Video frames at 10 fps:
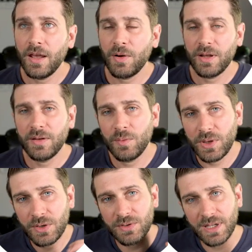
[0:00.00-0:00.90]
Now,
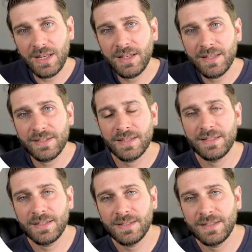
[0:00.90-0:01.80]
with those
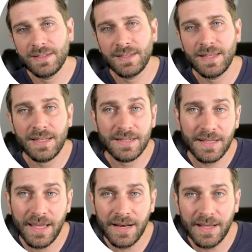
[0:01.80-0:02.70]
inconsistencies in the
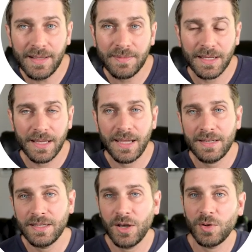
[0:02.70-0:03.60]
data that
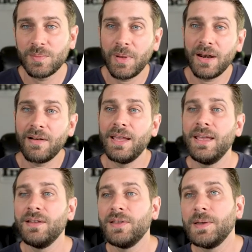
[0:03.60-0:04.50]
KTO is better at
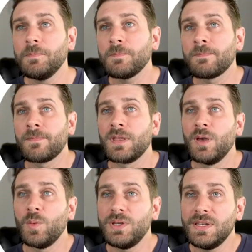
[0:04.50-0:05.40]
handling,
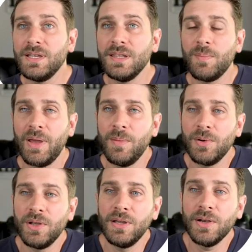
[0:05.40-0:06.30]
we see in the
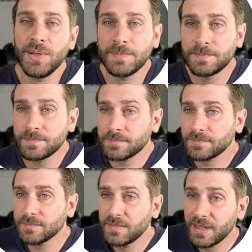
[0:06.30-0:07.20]
paper here,
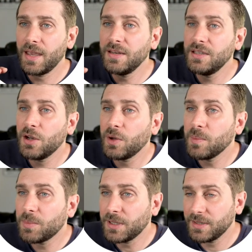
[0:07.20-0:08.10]
KTO
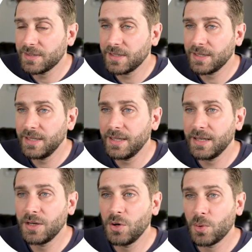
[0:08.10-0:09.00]
implicitly
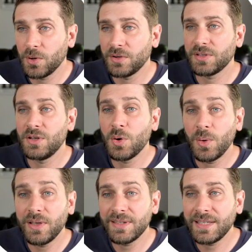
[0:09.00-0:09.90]
ignores
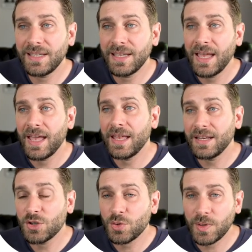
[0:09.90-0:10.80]
noisy and
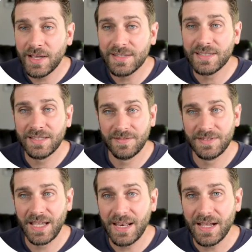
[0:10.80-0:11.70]

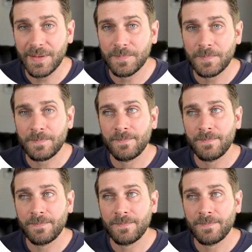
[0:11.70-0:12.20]
intransitive data.